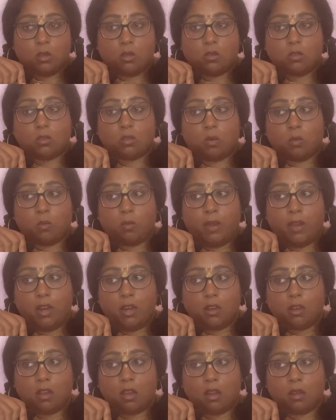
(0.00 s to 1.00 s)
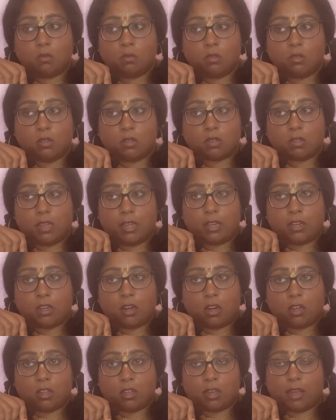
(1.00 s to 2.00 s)
So when it comes to like
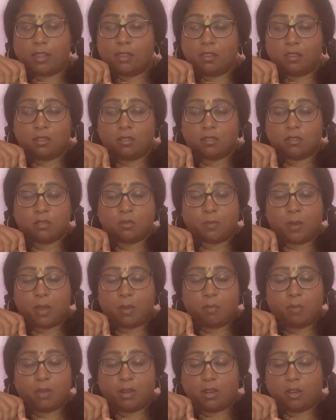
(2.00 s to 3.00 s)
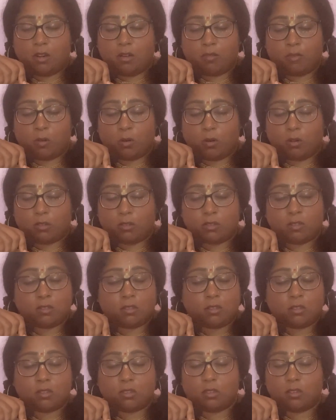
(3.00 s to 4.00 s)
garlic, and this is my opinion, of course. This
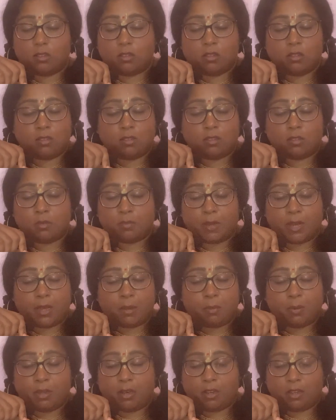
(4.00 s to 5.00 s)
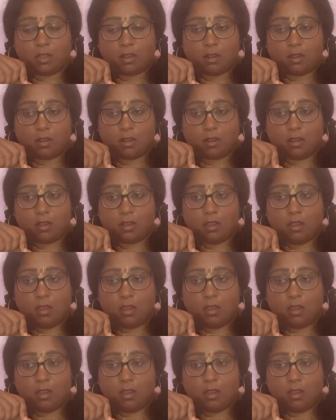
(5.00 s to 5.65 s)
is this is my opinion.